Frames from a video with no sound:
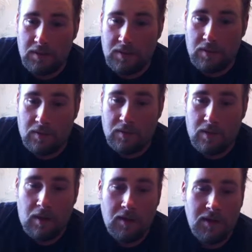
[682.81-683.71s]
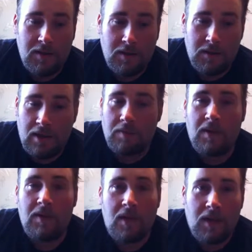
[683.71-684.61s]
So all these little
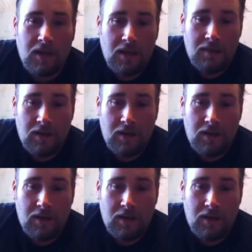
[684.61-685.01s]
tidbits that I can give